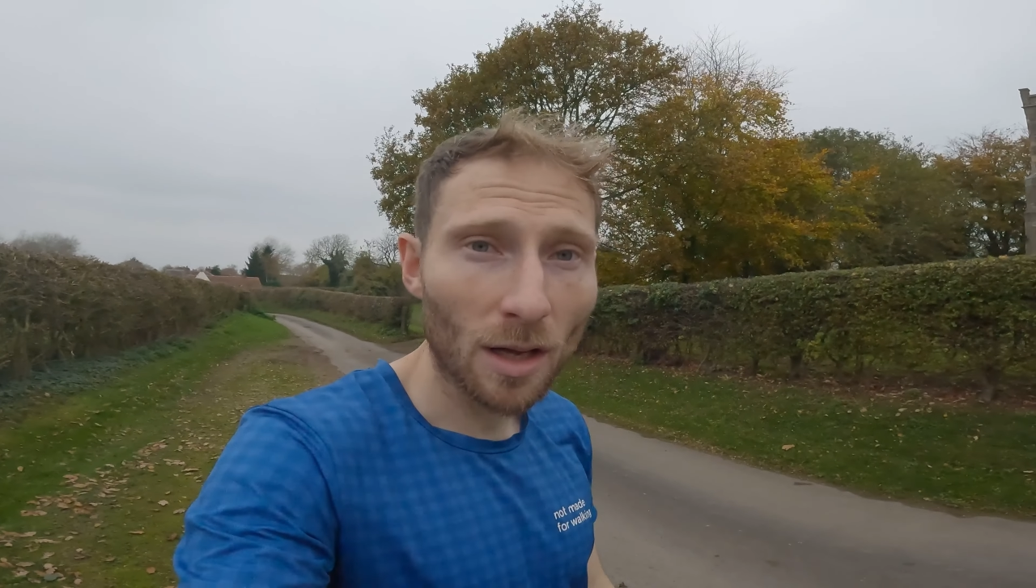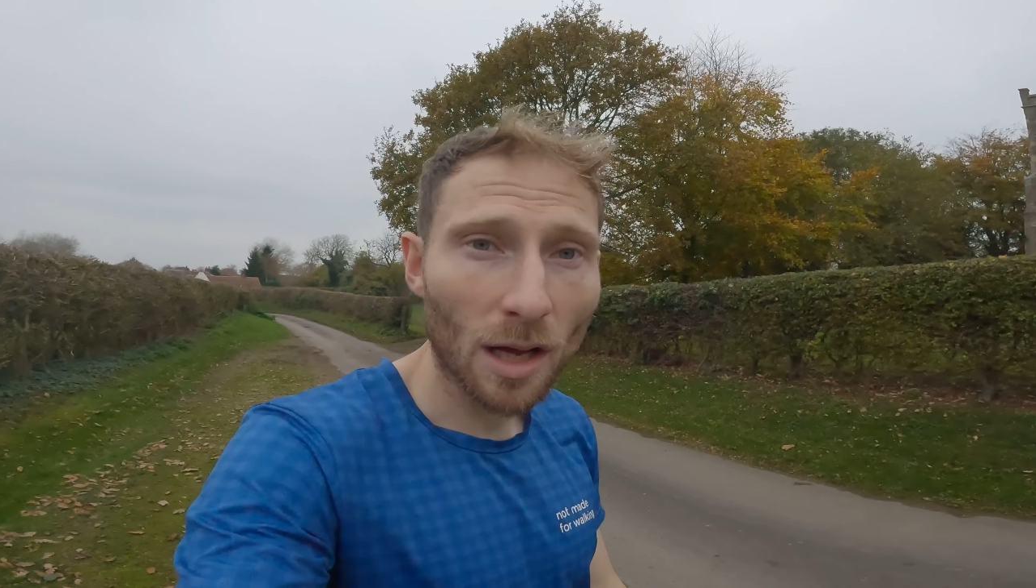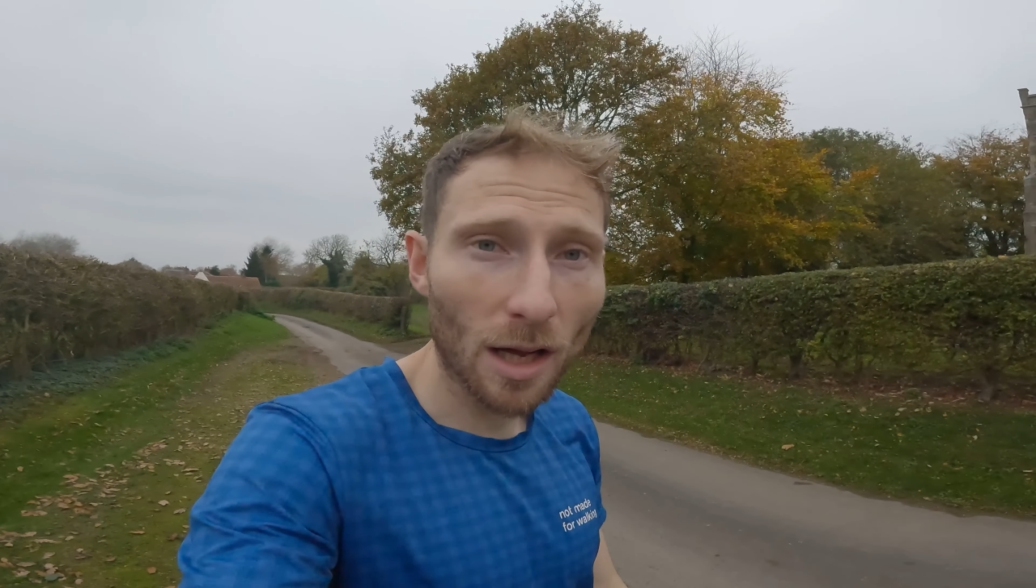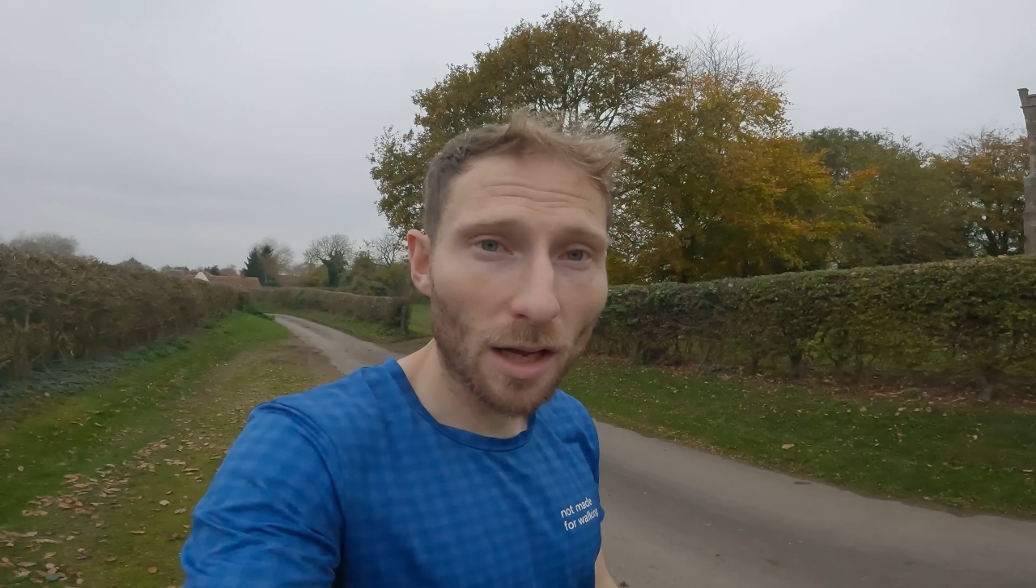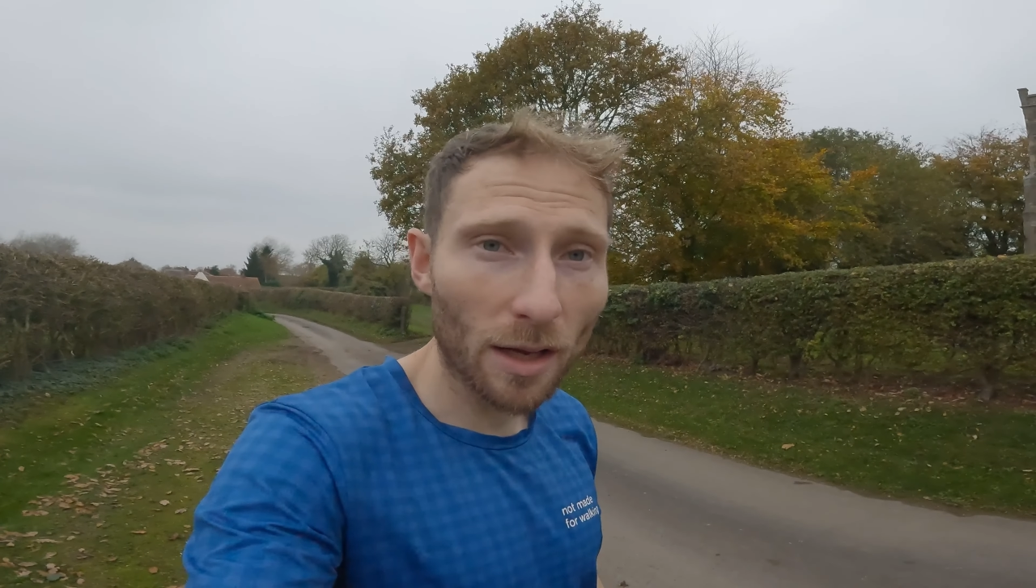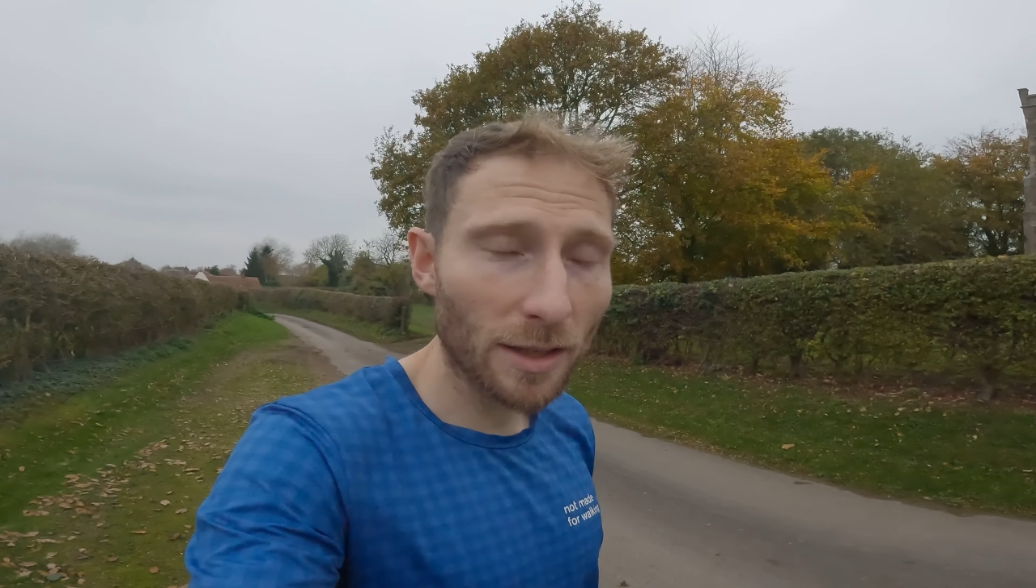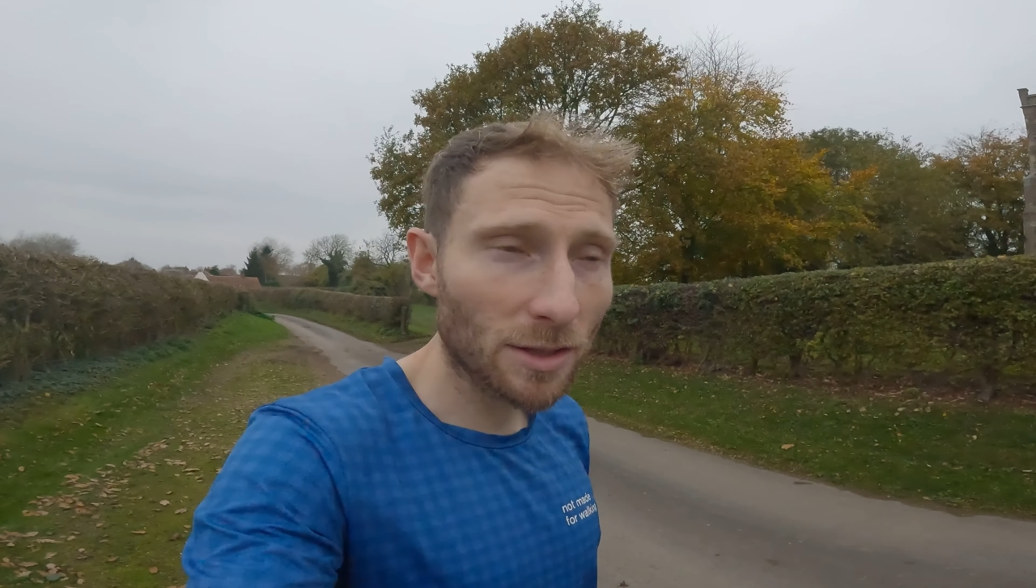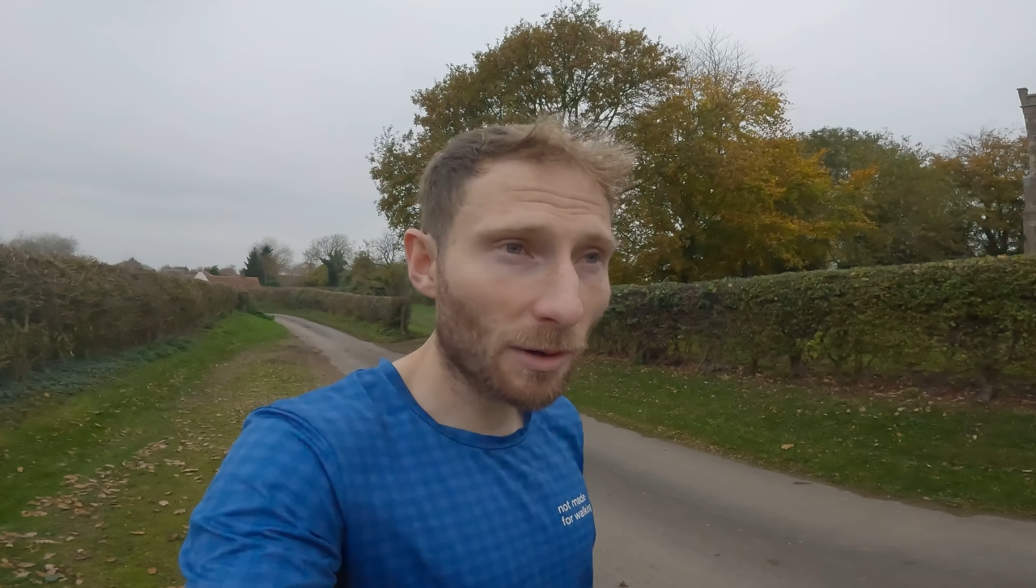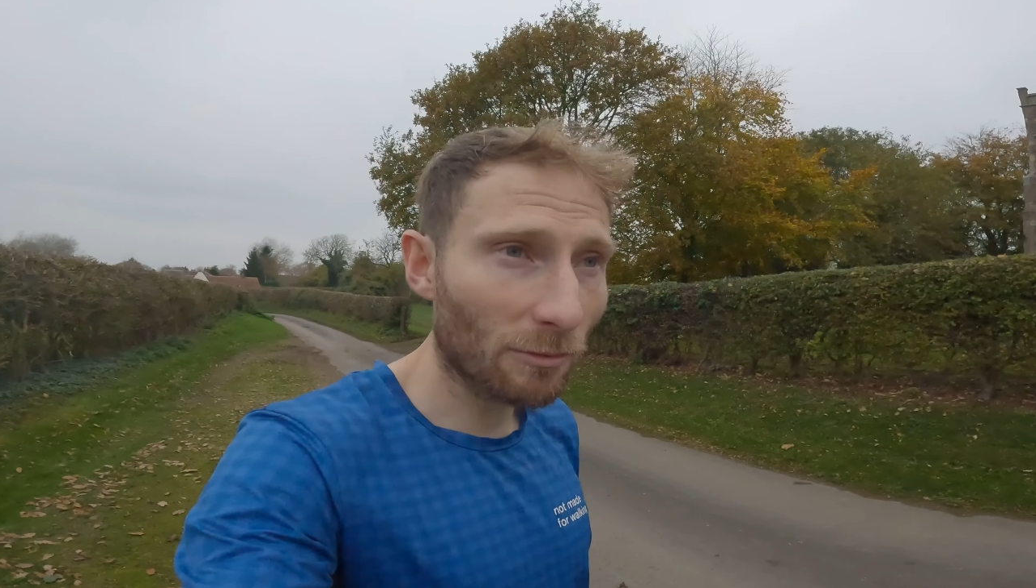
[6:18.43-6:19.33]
into my